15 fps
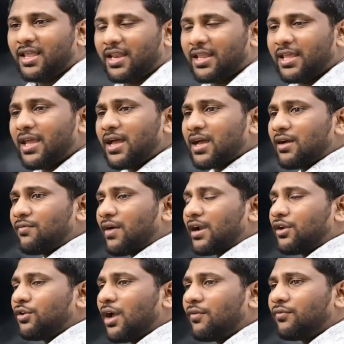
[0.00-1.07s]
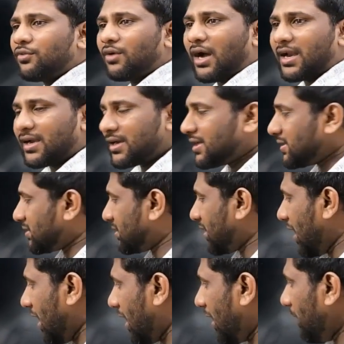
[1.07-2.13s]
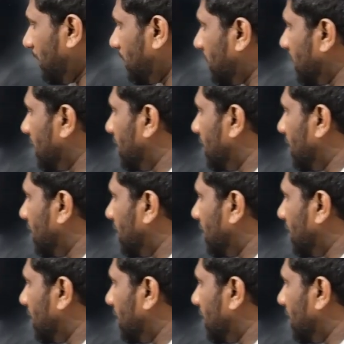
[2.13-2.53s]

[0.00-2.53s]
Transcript: Then here what you have to understand,